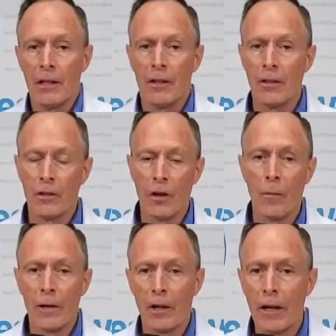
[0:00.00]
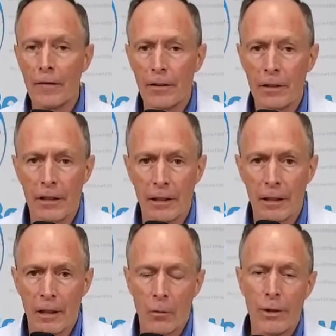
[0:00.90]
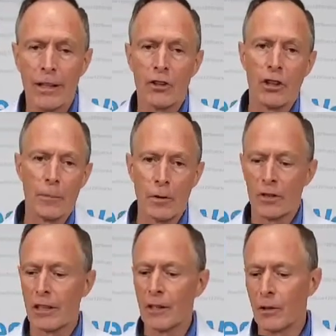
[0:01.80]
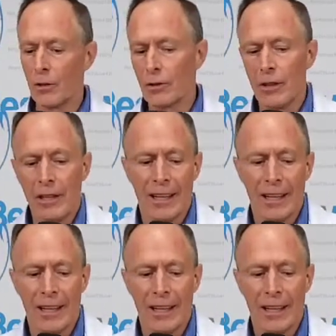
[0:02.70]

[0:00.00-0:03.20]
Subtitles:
you can call my office and we can ship you singles.